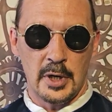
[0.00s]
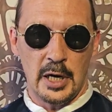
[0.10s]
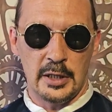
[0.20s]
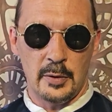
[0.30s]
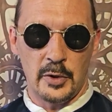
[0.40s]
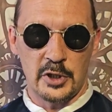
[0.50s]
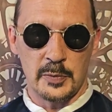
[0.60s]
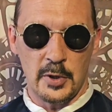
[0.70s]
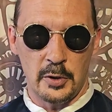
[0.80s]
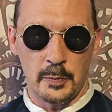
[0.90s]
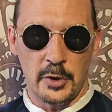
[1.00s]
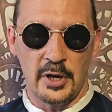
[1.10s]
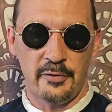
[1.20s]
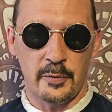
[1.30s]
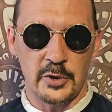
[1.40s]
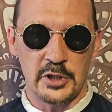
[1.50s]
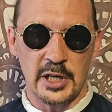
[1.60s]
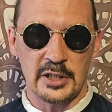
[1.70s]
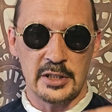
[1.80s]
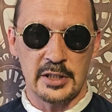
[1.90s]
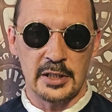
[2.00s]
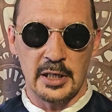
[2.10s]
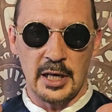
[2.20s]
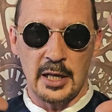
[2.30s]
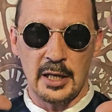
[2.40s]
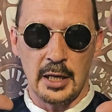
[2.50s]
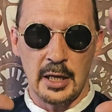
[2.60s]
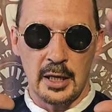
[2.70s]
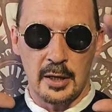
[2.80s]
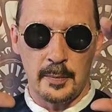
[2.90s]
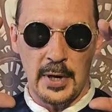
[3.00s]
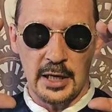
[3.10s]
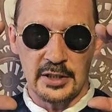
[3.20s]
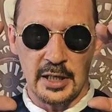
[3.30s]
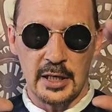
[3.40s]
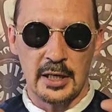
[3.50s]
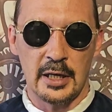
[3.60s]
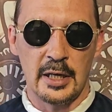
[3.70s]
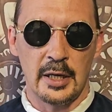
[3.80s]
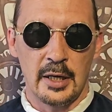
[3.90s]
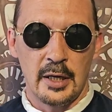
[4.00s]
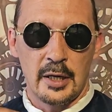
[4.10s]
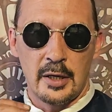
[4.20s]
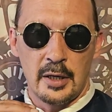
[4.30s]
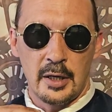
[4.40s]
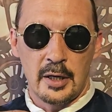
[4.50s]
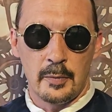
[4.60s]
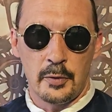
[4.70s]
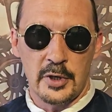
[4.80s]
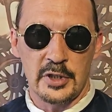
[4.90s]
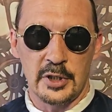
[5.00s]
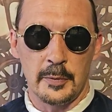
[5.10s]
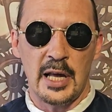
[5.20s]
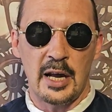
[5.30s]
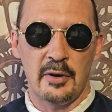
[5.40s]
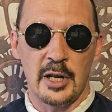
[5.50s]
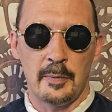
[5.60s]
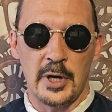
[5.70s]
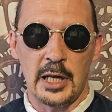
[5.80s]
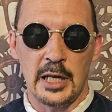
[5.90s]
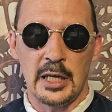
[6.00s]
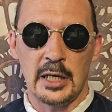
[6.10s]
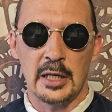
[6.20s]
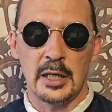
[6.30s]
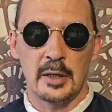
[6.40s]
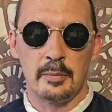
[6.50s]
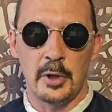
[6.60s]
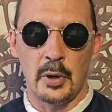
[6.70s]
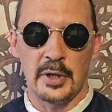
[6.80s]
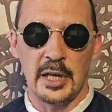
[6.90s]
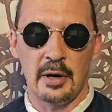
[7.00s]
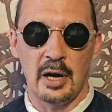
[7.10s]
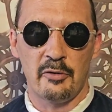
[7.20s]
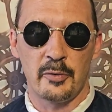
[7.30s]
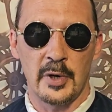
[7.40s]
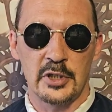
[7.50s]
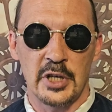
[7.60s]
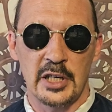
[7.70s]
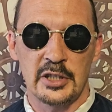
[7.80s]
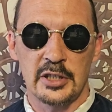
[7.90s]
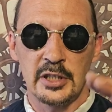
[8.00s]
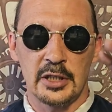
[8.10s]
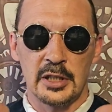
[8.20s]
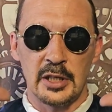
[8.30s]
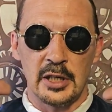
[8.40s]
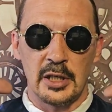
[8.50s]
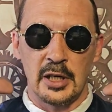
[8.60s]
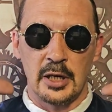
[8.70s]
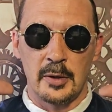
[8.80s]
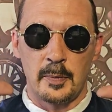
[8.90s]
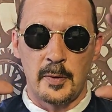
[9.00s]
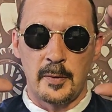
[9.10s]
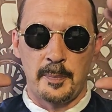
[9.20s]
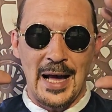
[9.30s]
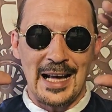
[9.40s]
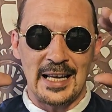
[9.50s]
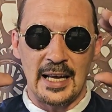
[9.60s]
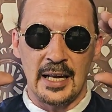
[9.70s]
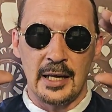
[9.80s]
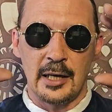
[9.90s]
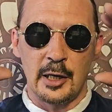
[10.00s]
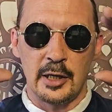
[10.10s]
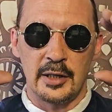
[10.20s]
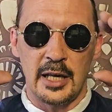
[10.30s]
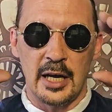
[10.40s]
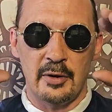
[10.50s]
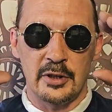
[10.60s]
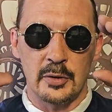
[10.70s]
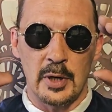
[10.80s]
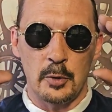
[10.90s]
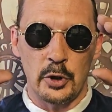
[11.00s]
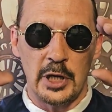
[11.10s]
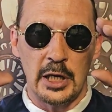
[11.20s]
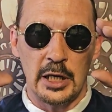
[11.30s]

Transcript: and then we expel the breath from the chest, again compacting, compressing the air in our belly, blowing the air out from our chest, packing the air into our body.